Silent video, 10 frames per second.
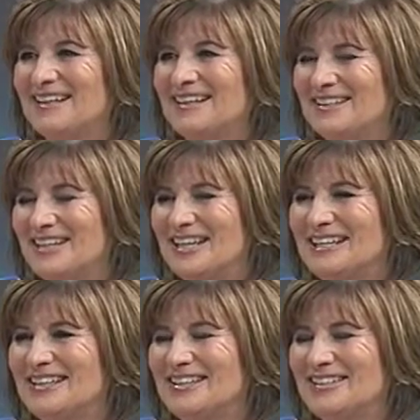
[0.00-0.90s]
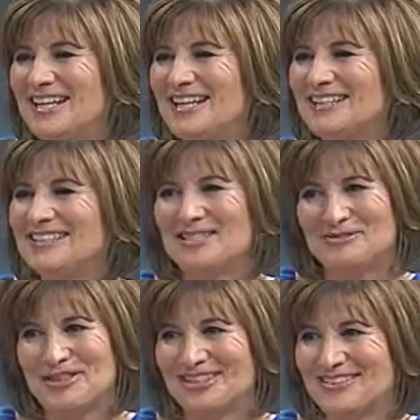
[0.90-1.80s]
Great. Okay. Yeah. This
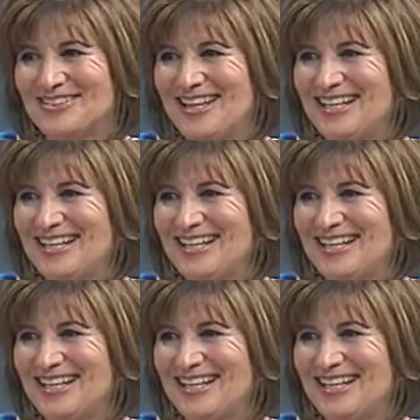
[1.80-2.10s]
works, right?